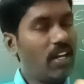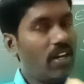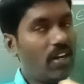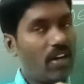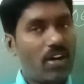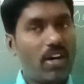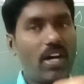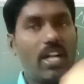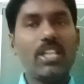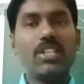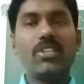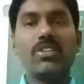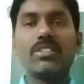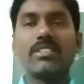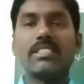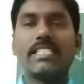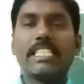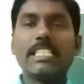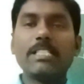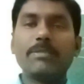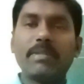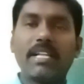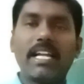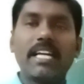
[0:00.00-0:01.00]
All those
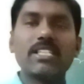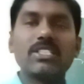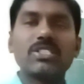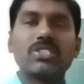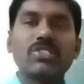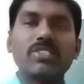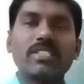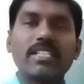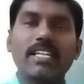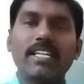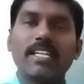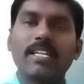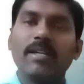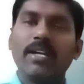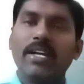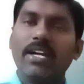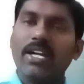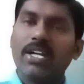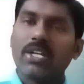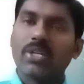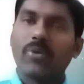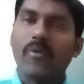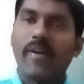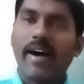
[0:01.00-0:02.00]
things belongs to the
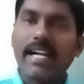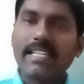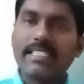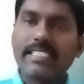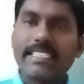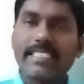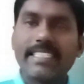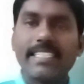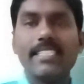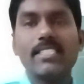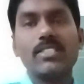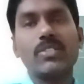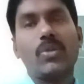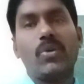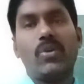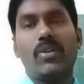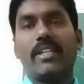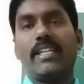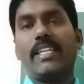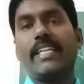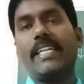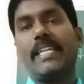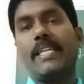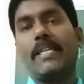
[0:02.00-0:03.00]
quantities
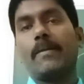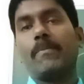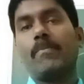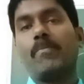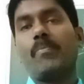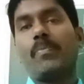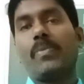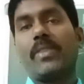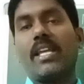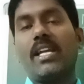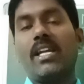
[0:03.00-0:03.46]
only.